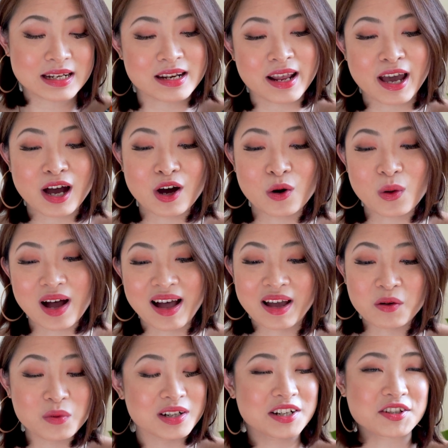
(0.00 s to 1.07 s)
Now, I
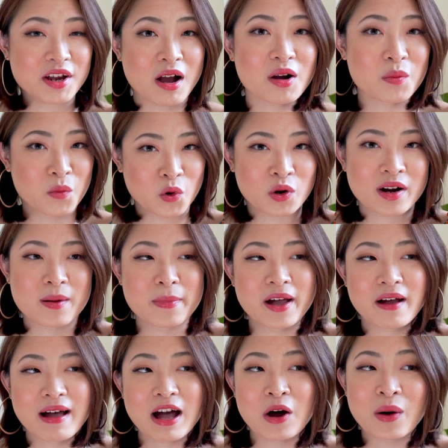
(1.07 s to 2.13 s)
want to talk more
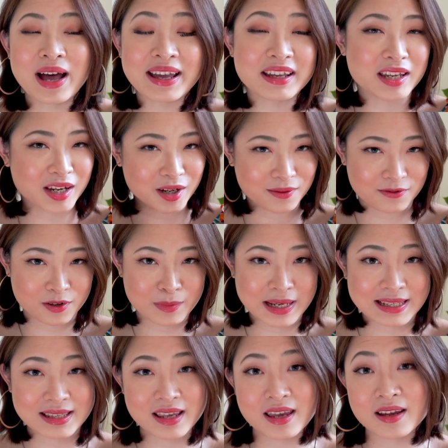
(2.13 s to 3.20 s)
about how I care for my
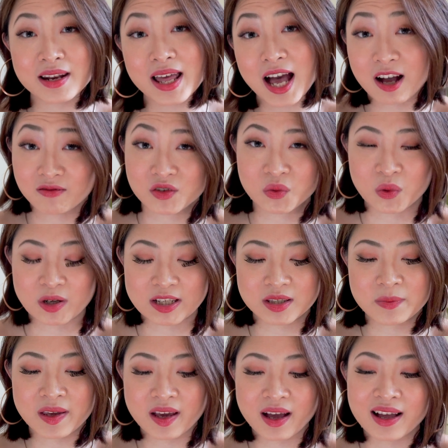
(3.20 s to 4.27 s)
skin afterwards,
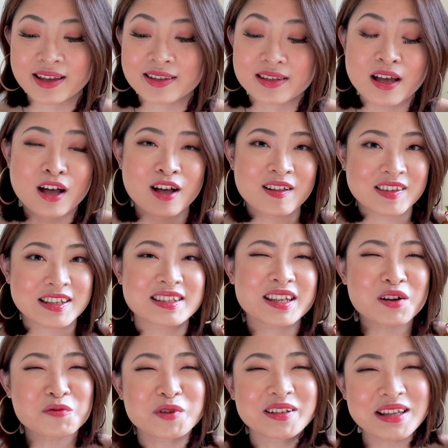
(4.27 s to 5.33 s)
because this
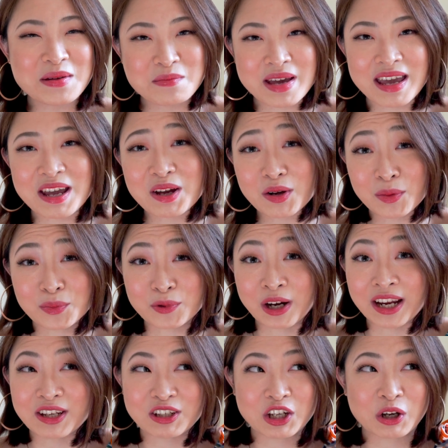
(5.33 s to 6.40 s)
can really make or
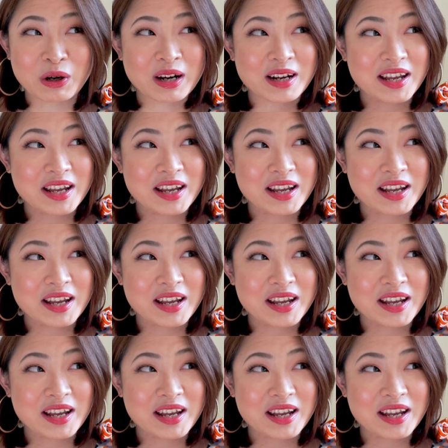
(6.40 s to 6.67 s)
break your